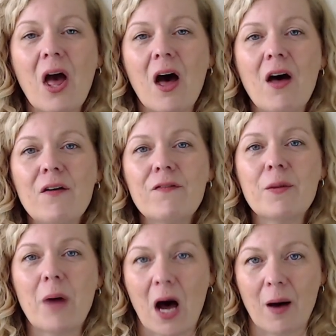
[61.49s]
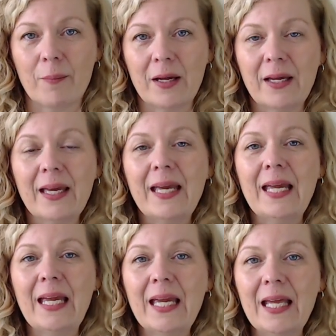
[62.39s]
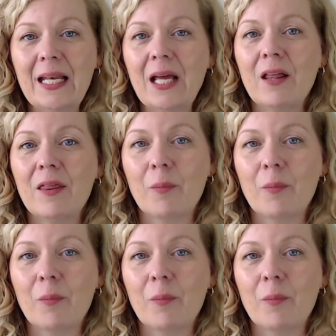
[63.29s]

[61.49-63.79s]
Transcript: of the mom in the